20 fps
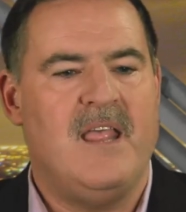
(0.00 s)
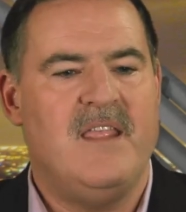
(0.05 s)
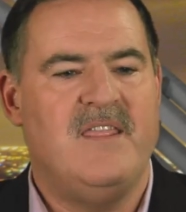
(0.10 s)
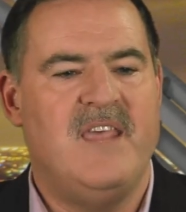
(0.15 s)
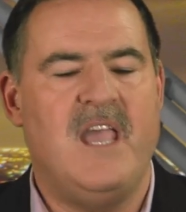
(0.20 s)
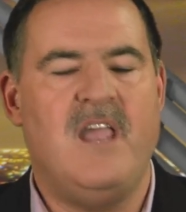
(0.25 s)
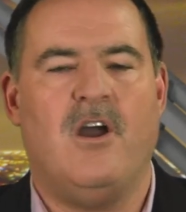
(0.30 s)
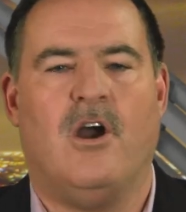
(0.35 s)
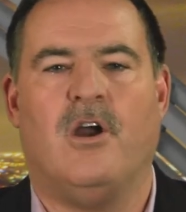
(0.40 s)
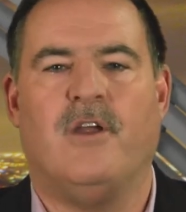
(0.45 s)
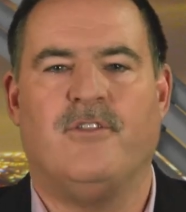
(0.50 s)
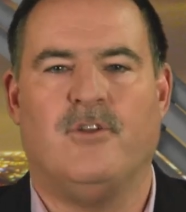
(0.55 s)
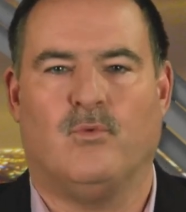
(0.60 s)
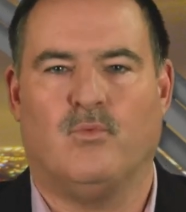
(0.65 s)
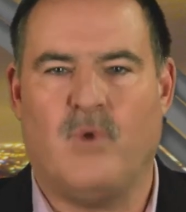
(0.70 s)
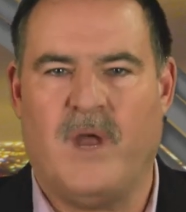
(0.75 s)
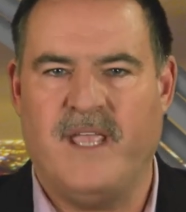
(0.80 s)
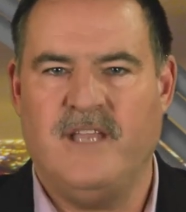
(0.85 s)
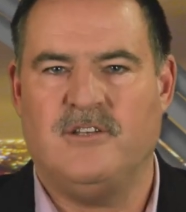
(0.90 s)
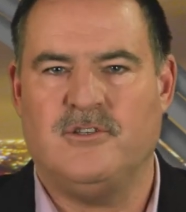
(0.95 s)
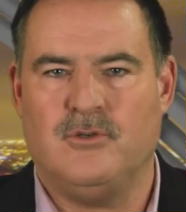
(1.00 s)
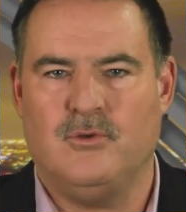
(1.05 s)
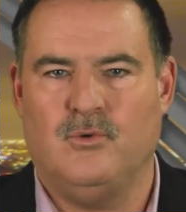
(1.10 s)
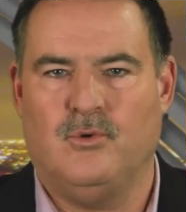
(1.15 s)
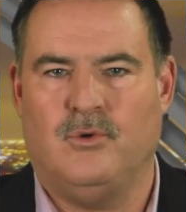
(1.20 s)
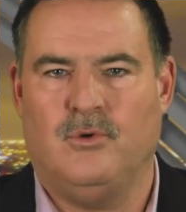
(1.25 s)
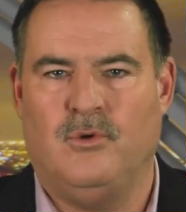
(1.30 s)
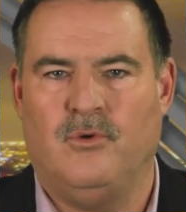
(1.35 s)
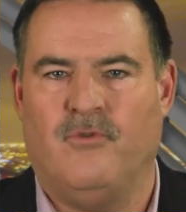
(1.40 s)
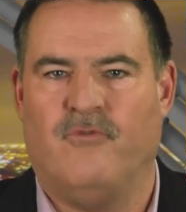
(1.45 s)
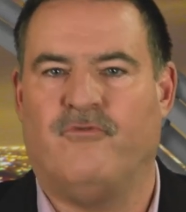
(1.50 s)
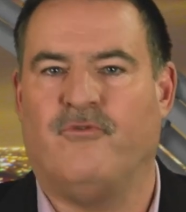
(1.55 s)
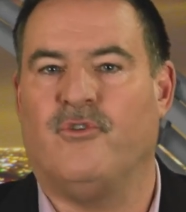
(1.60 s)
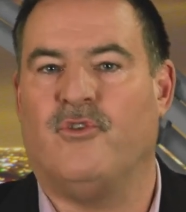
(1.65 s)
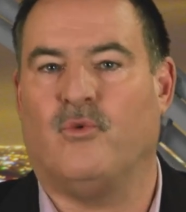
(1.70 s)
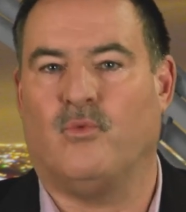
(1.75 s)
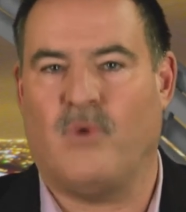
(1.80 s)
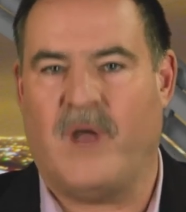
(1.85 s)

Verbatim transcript: They are the right tool for the